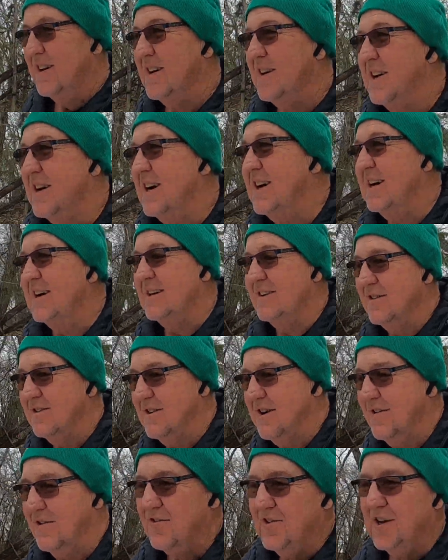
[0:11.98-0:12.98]

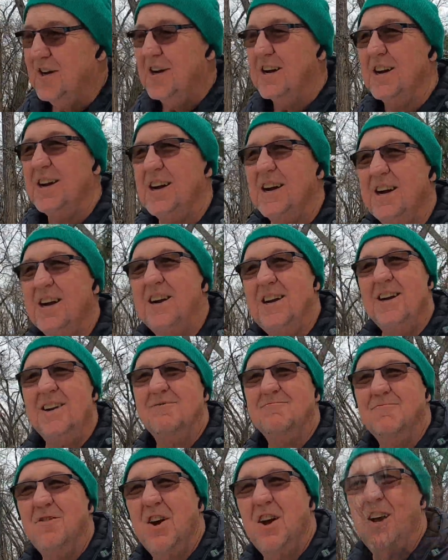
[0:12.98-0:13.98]
Rough Rider guy
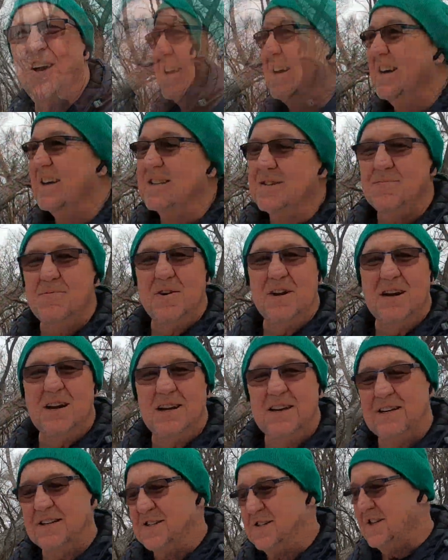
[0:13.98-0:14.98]
here. Last week
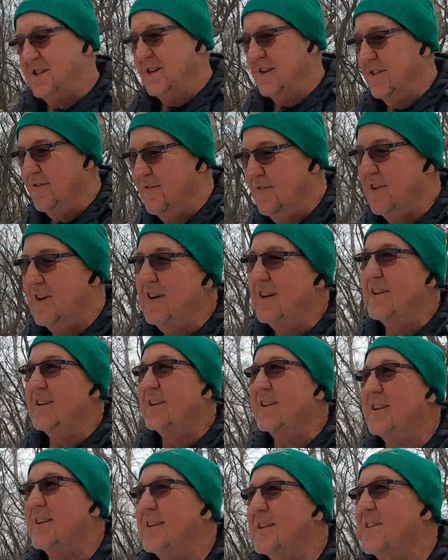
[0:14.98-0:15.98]
in the
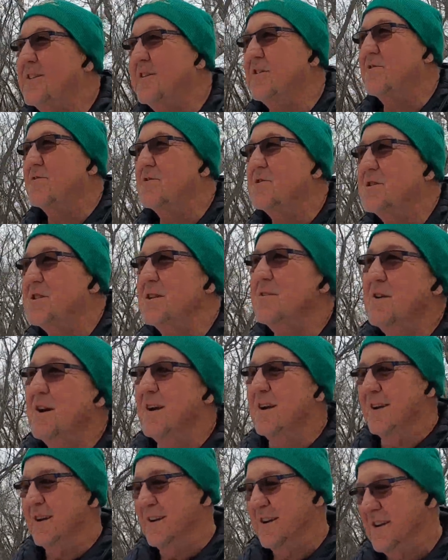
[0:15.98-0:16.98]
CFL, the closing
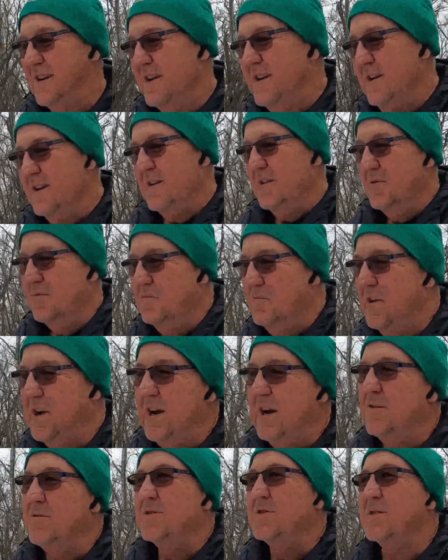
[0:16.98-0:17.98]

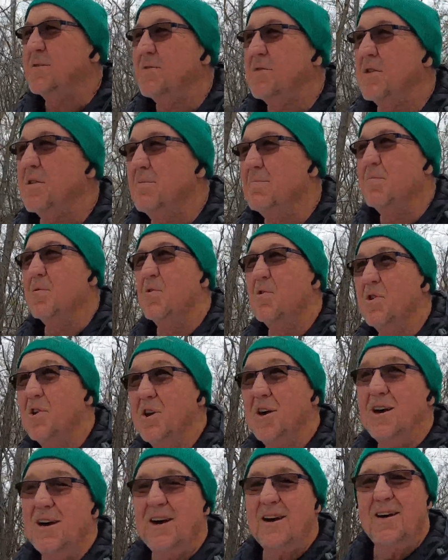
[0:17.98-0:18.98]
week was a real
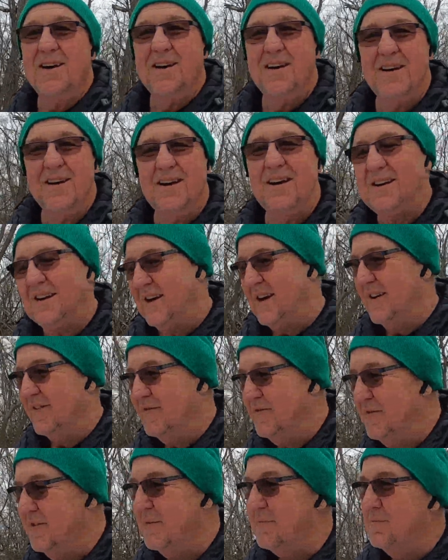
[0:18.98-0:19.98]
bore.
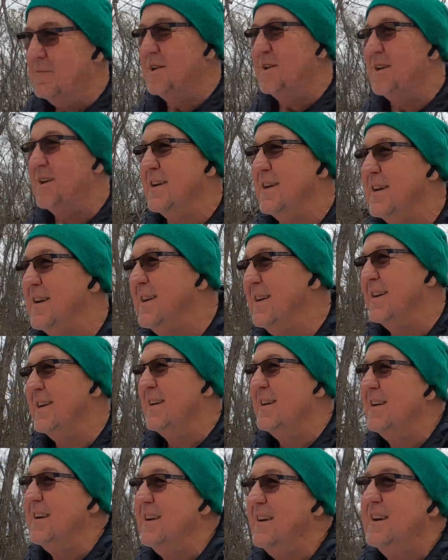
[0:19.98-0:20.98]
Have to admit it.
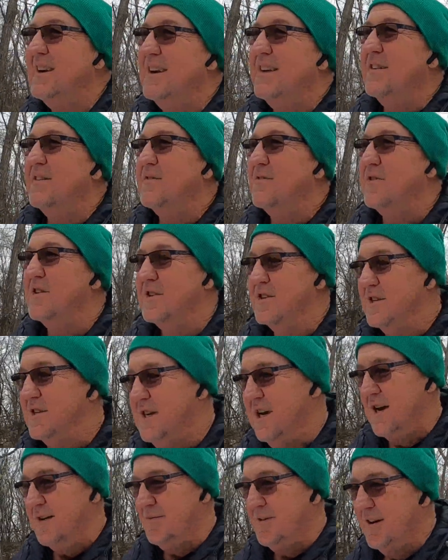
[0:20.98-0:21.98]

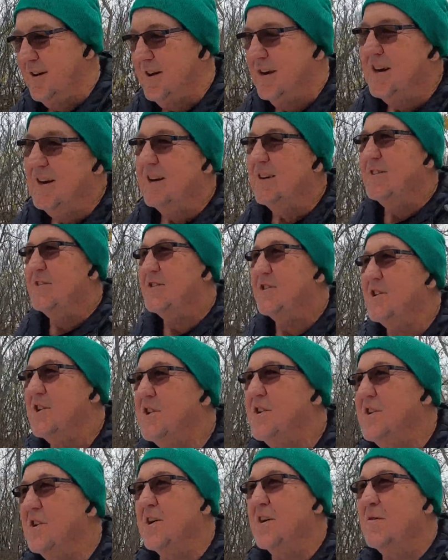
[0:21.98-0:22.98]
First time I
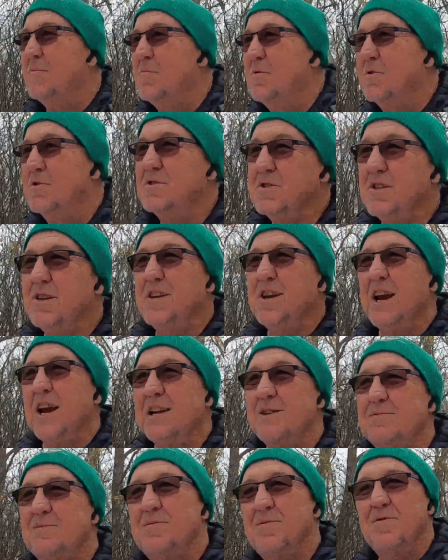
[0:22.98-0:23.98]
turned off most of the
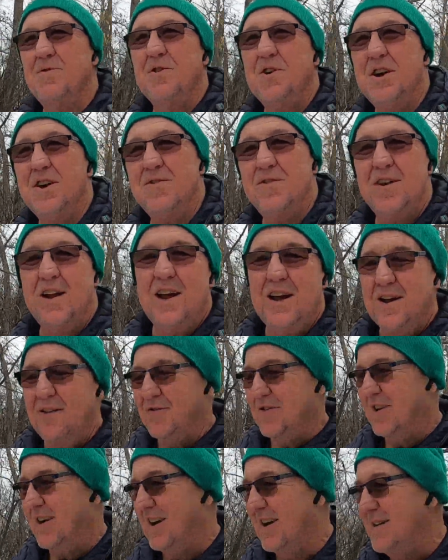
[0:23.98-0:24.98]
games before even
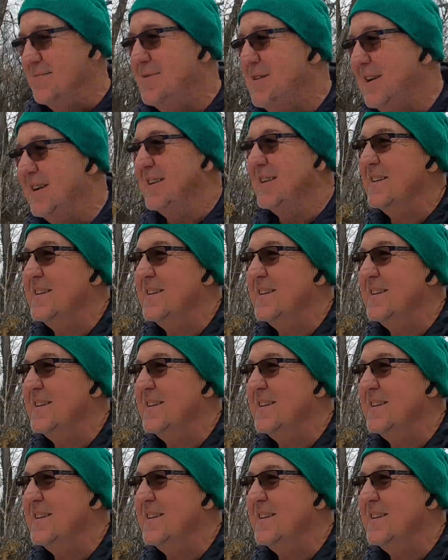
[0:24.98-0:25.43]
halftime.